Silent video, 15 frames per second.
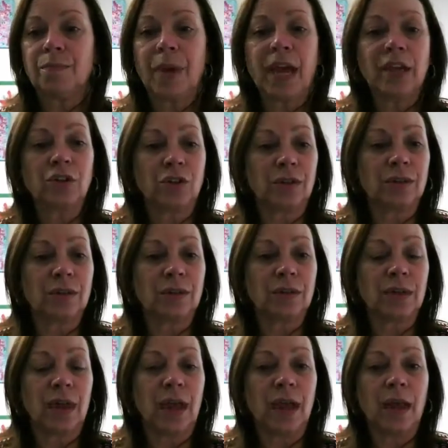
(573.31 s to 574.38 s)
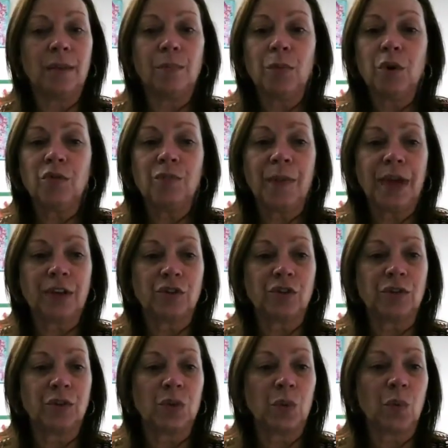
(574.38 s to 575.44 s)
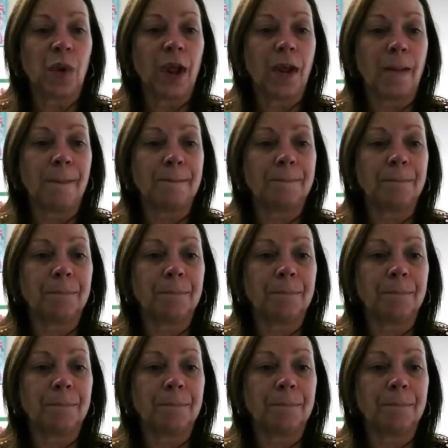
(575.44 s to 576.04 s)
patients and move patients around.